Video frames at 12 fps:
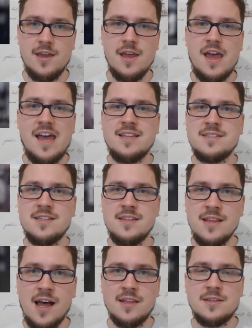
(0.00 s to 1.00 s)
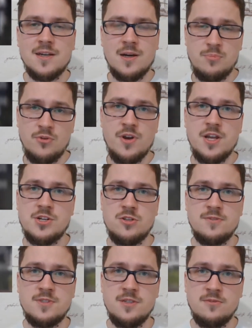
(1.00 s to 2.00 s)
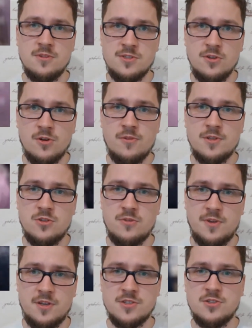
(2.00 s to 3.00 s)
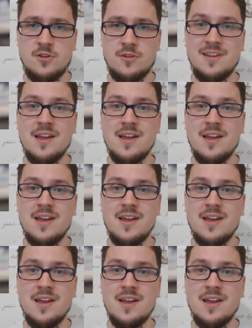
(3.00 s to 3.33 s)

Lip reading: and the non-cooperation of civil servants of Kherson